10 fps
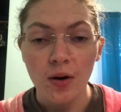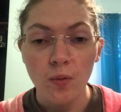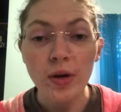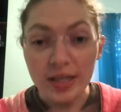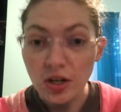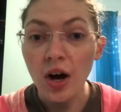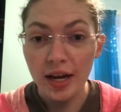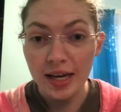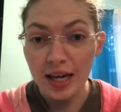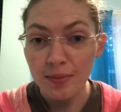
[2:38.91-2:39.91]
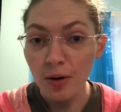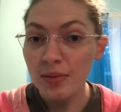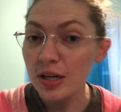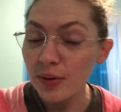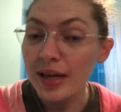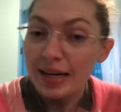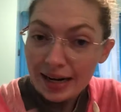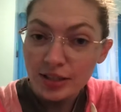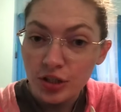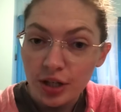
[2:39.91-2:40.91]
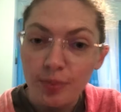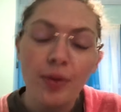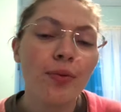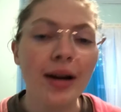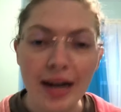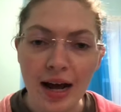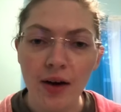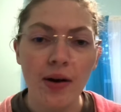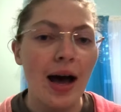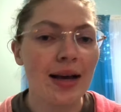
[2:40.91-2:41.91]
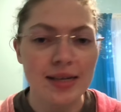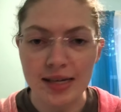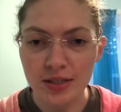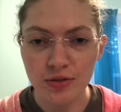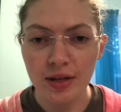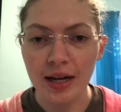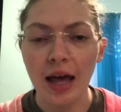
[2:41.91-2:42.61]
We can talk again about me doing it next year, but right now I can't do that.